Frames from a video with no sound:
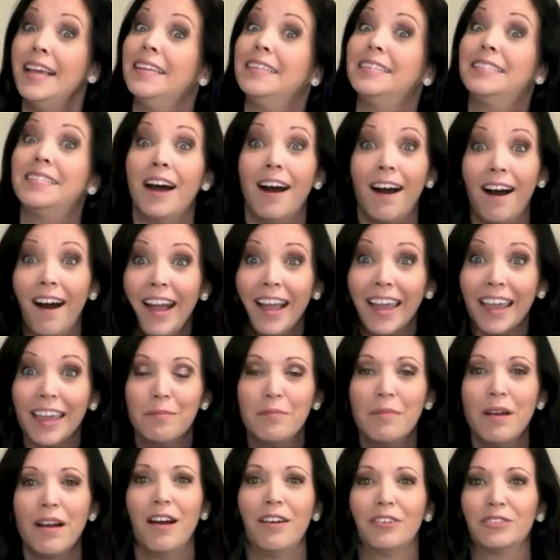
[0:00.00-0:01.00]

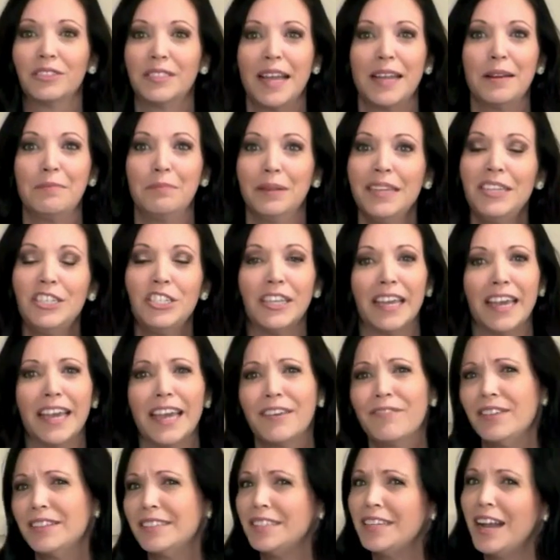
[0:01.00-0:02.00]
time outside bleaching it
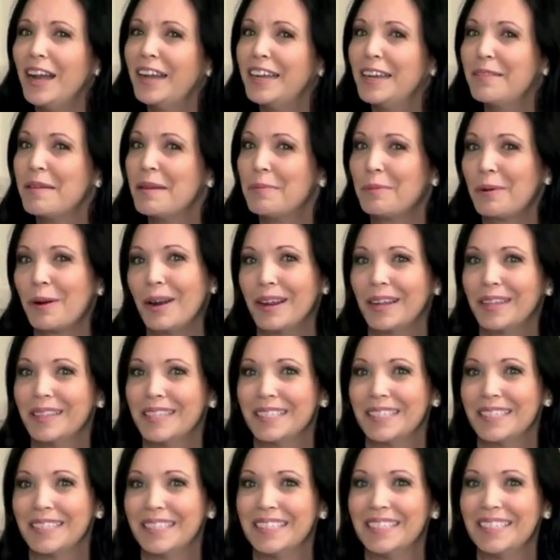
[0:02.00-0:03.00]
if it's not gonna be a product
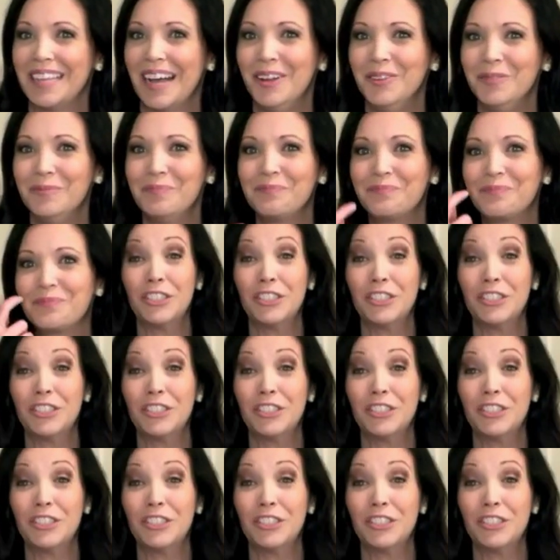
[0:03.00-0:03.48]
that's gonna sell.